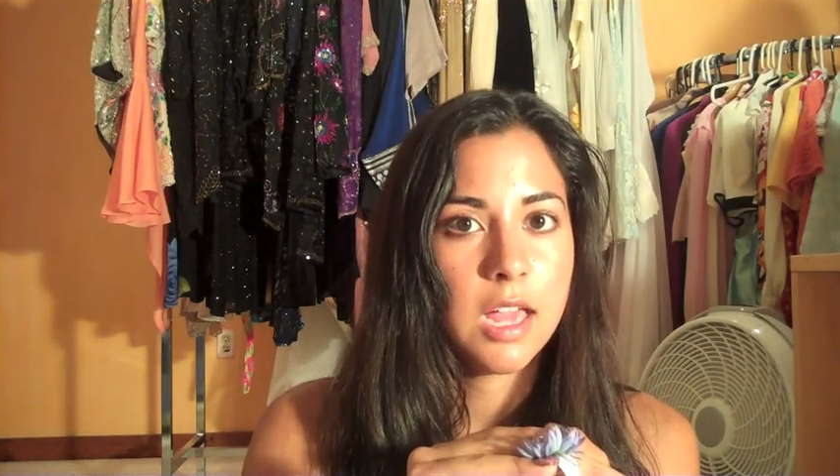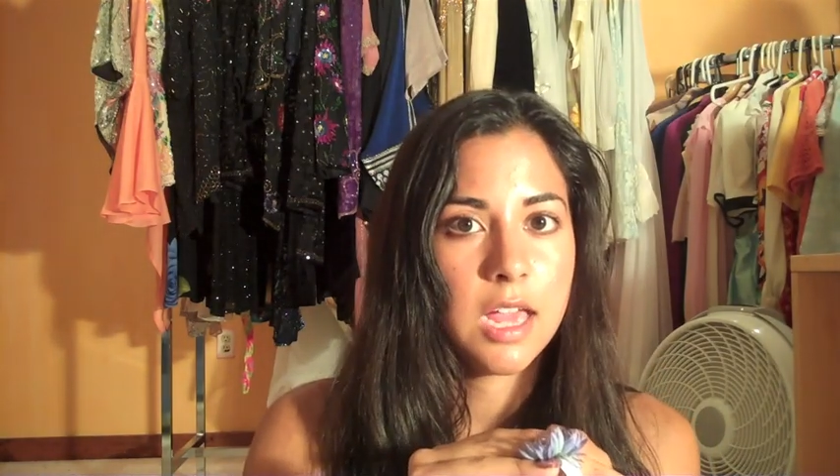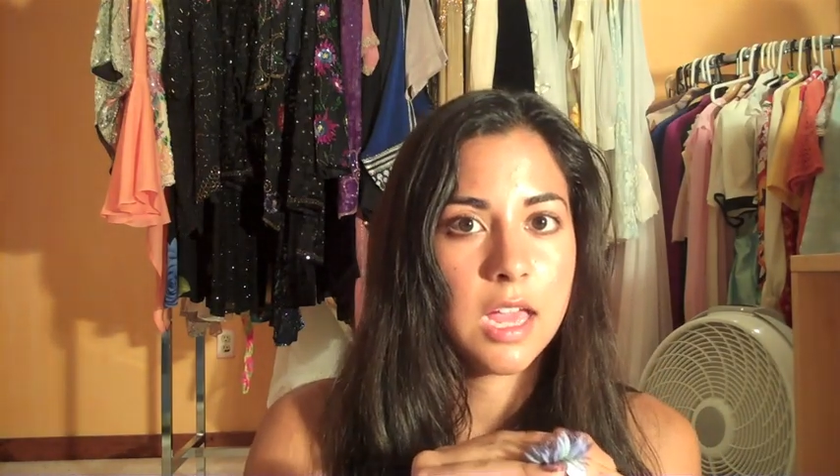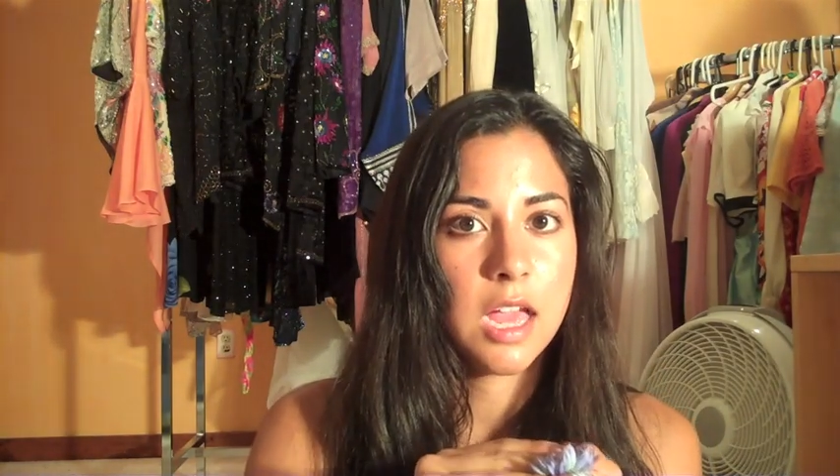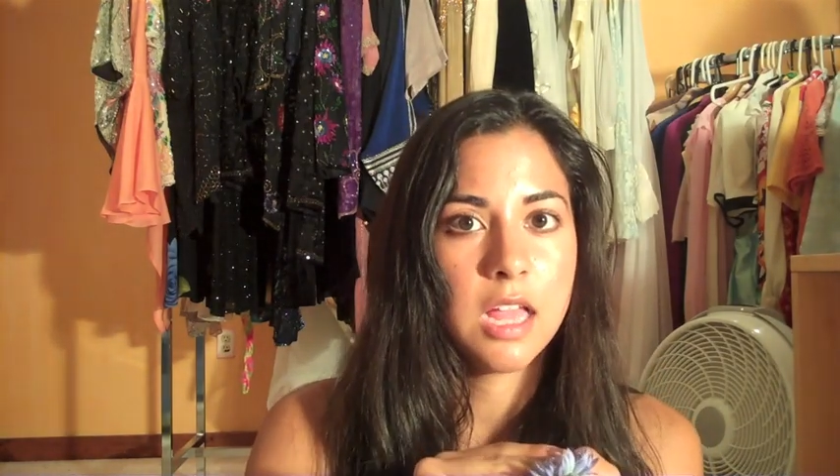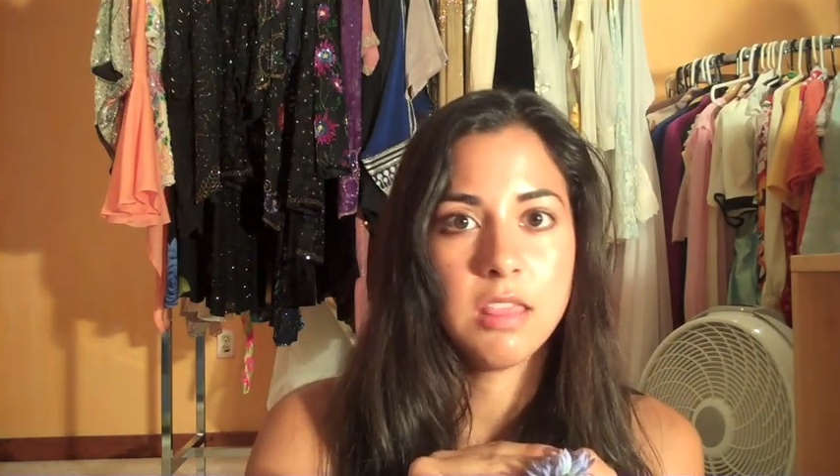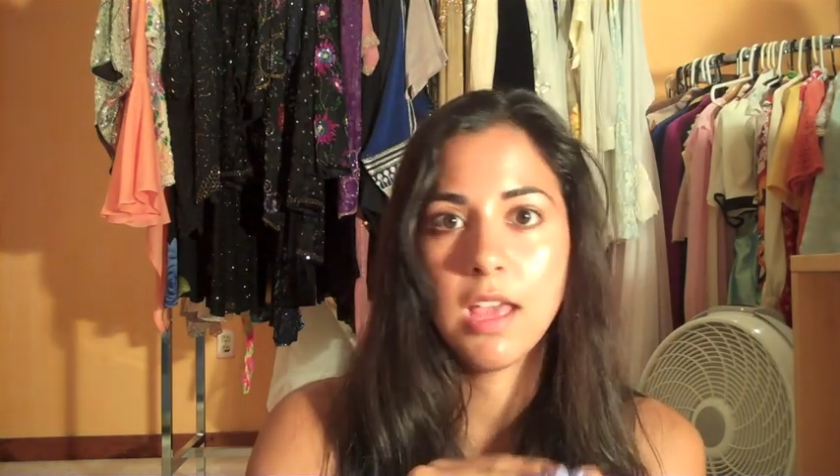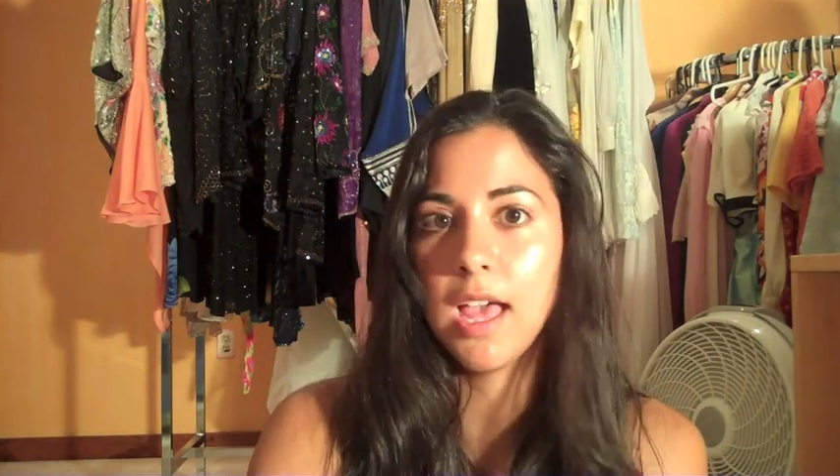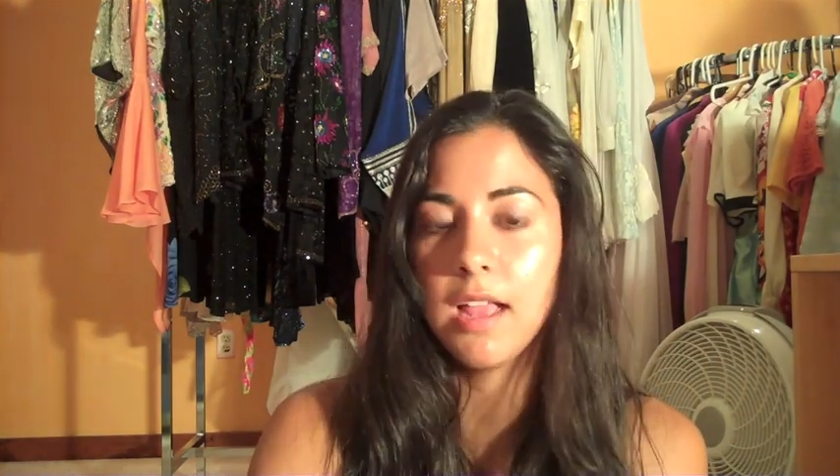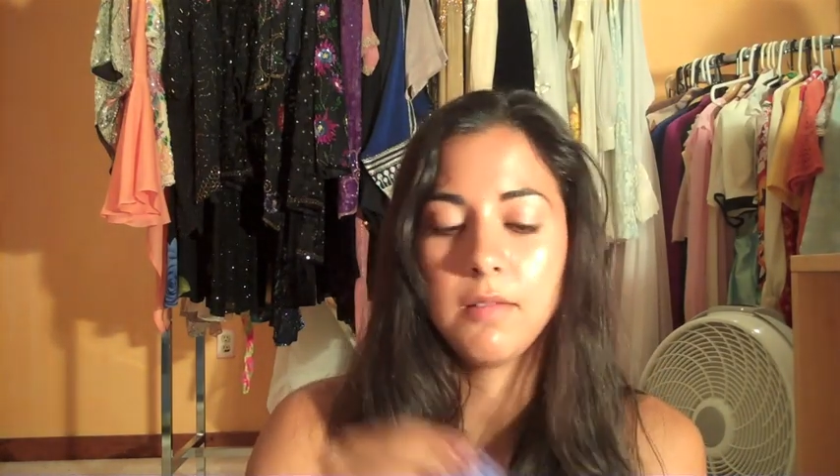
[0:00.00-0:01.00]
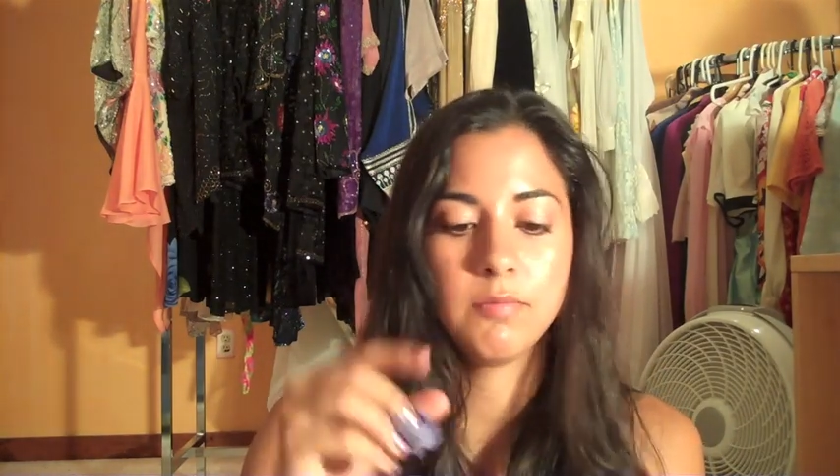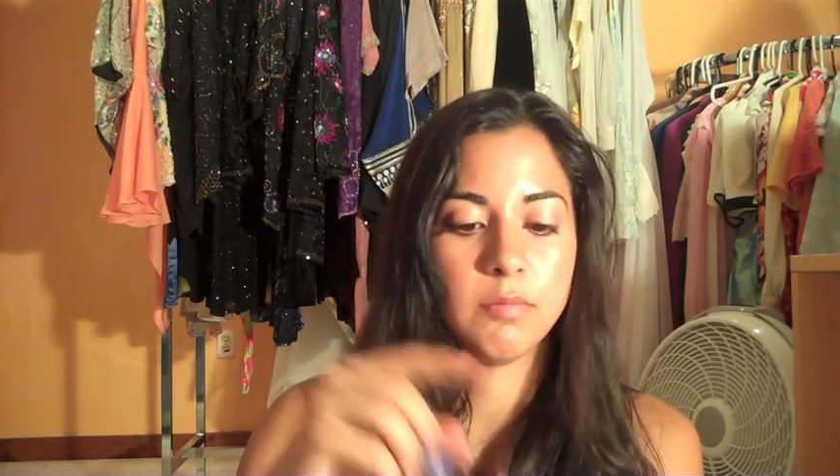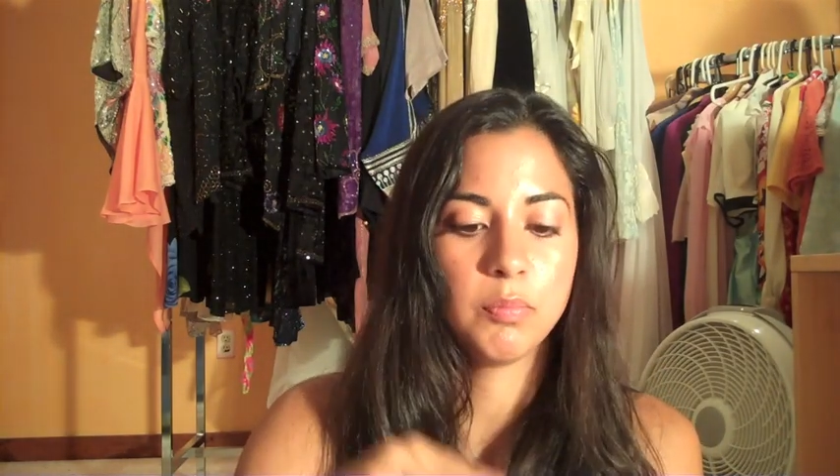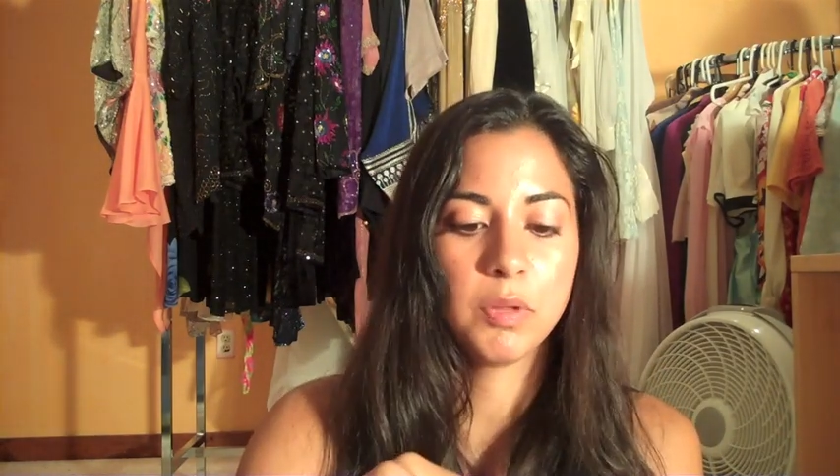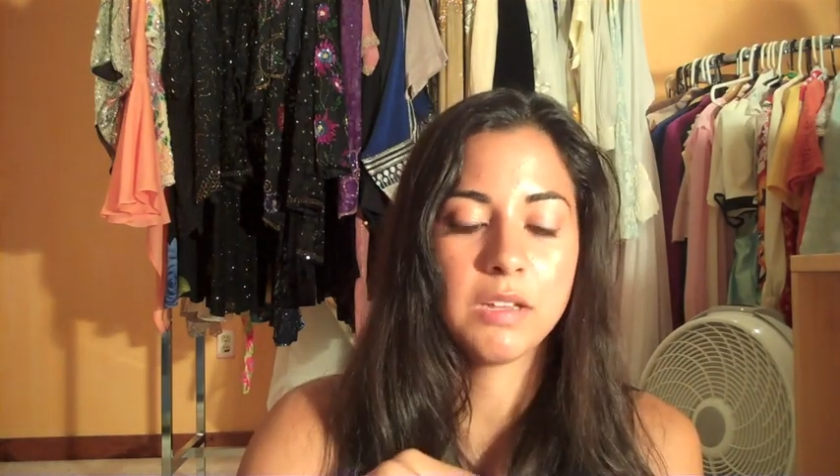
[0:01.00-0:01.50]
and then
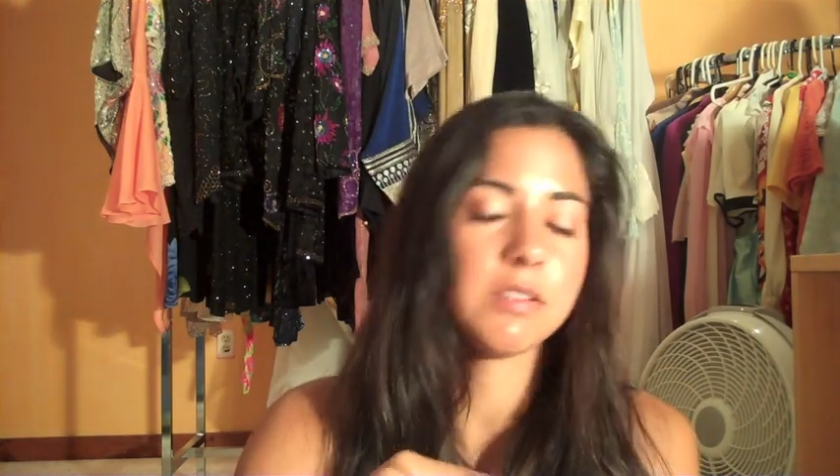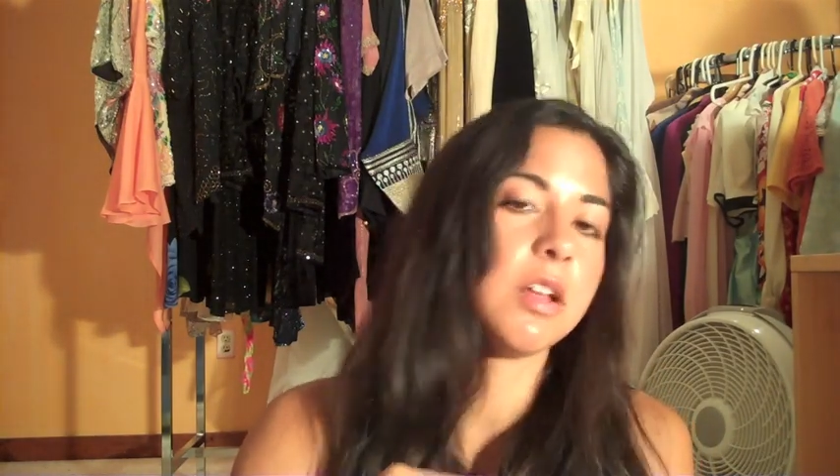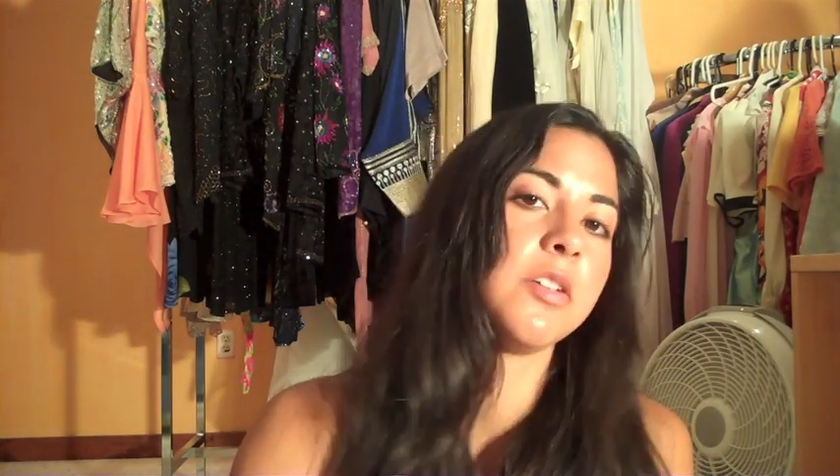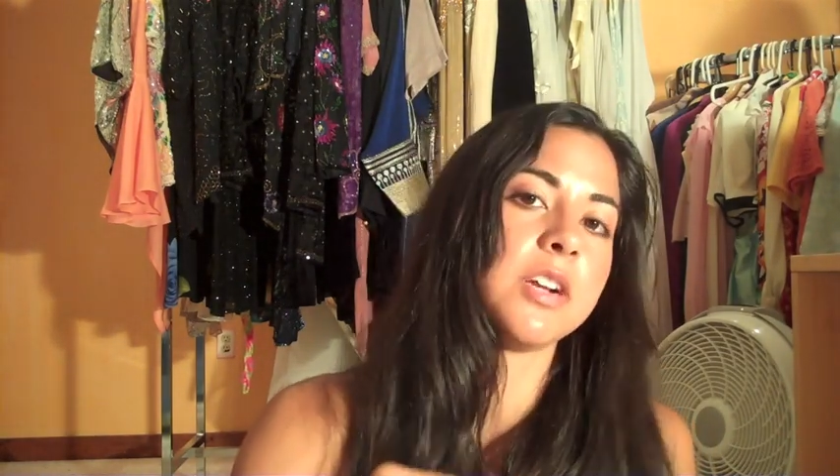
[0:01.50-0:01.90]
place another